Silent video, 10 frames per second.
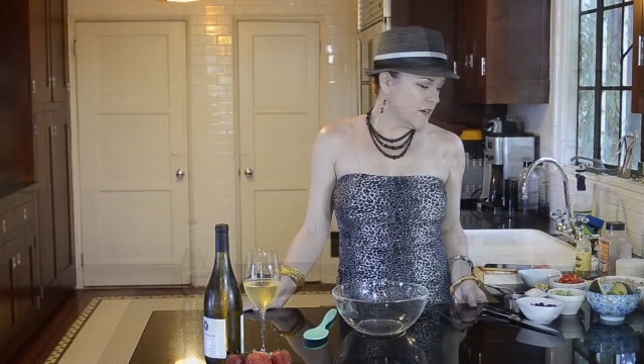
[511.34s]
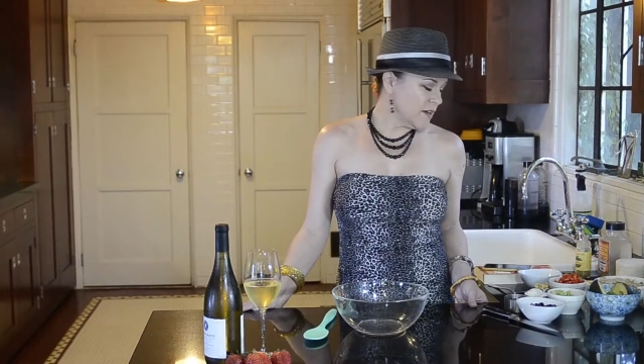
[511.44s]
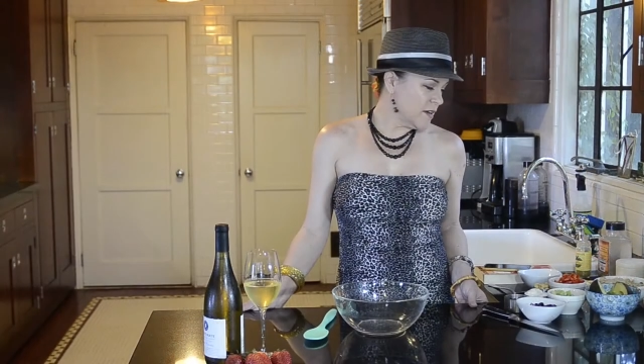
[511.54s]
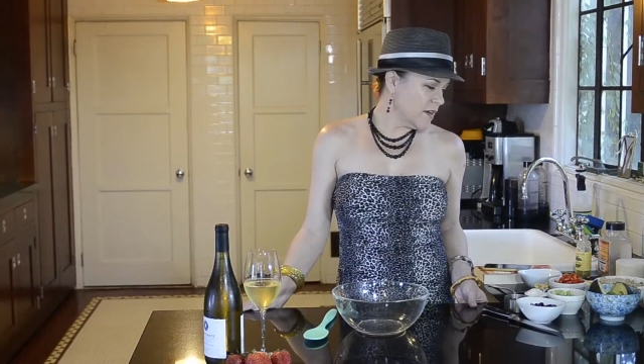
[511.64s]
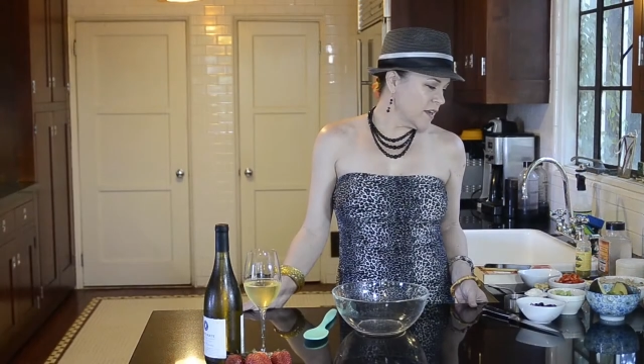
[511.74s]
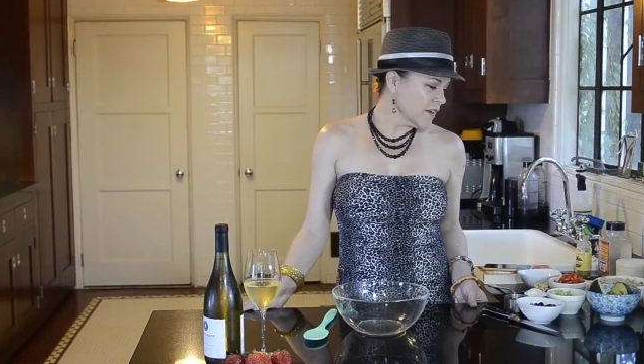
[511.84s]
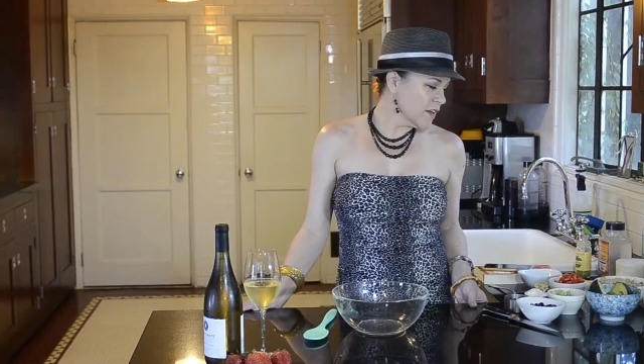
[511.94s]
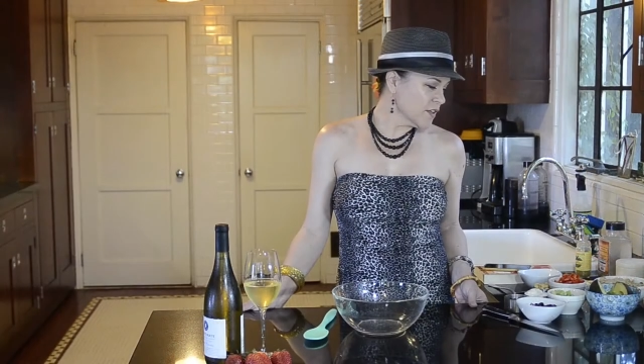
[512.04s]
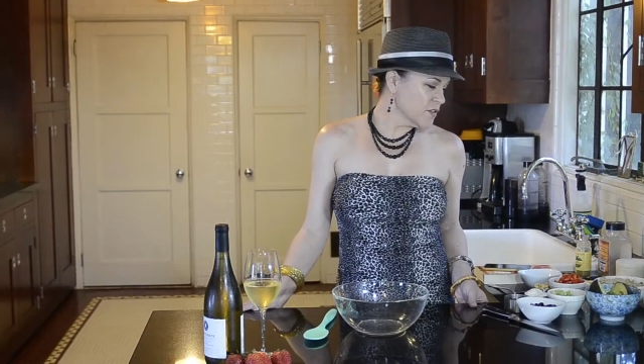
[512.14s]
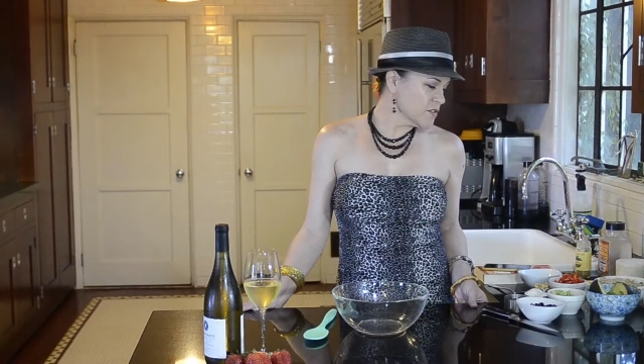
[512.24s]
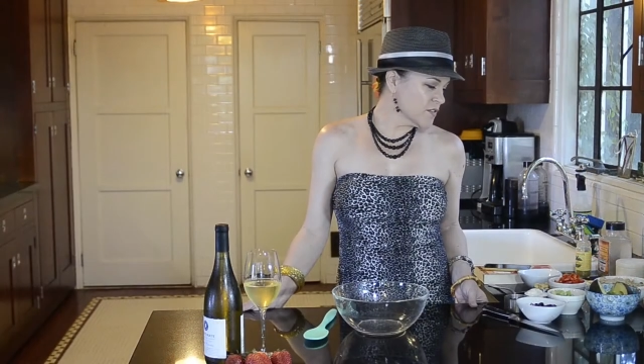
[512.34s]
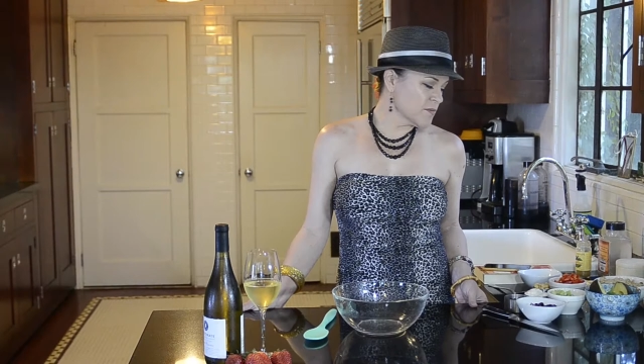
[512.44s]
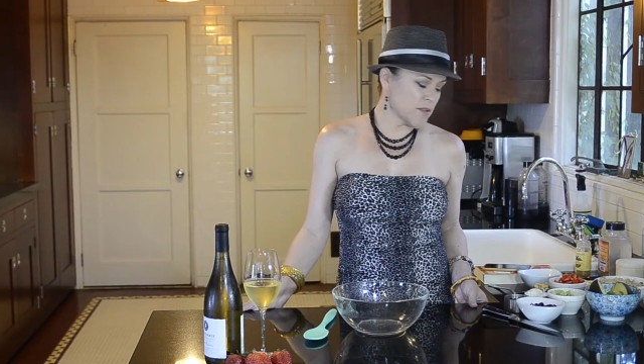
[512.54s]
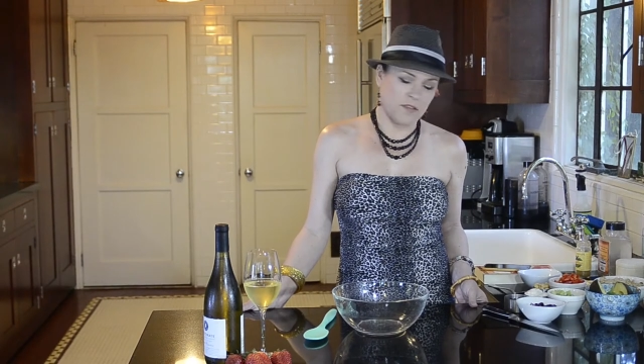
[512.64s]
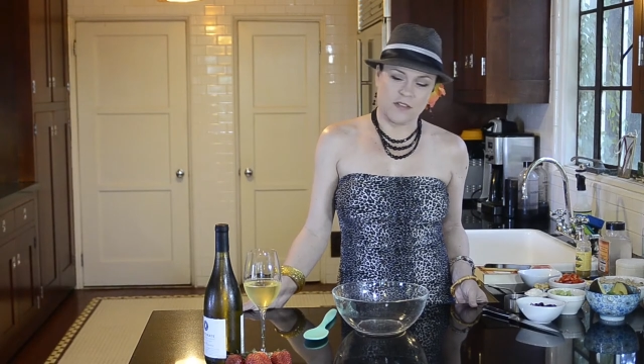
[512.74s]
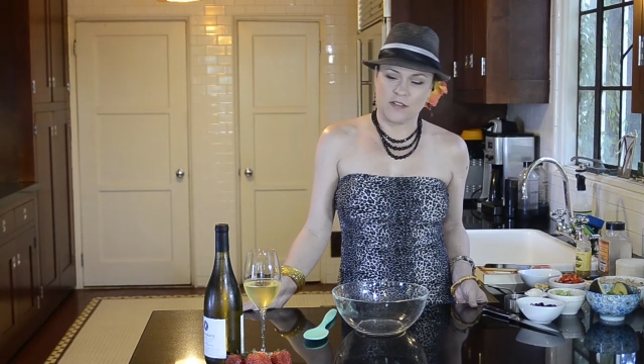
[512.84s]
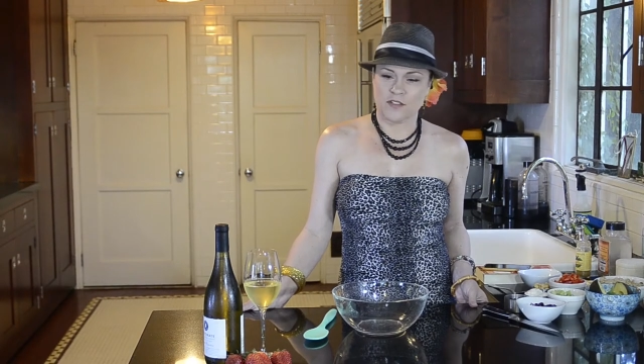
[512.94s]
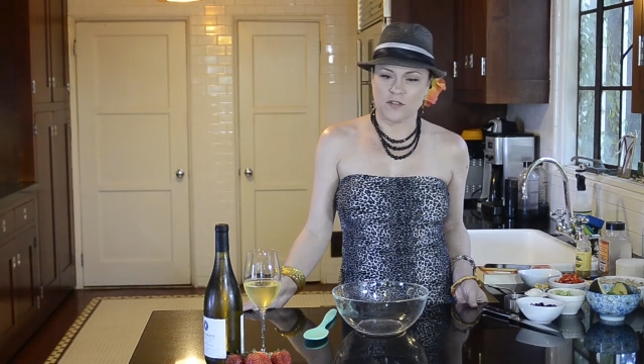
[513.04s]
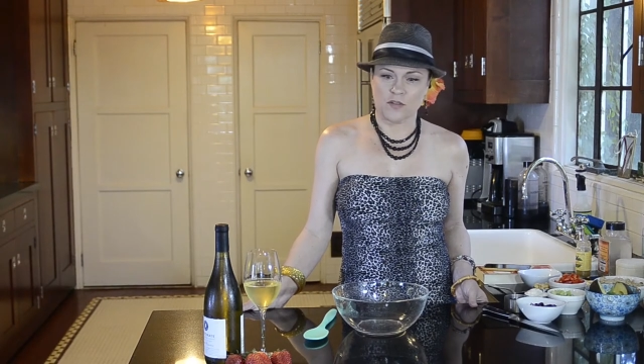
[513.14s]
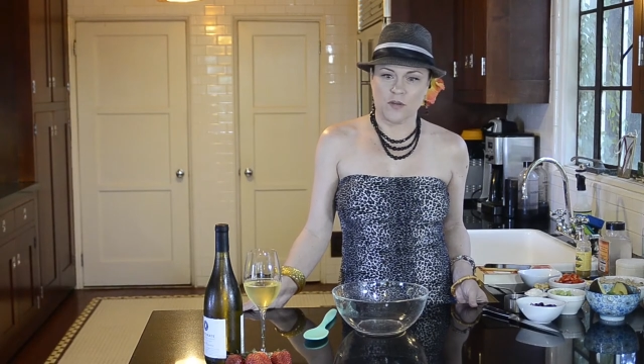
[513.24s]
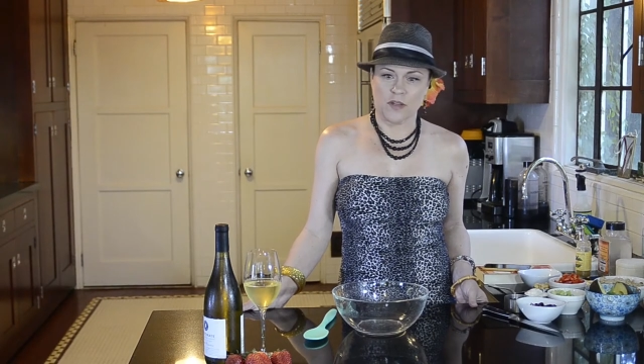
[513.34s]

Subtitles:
And I got accused of some other things too, though.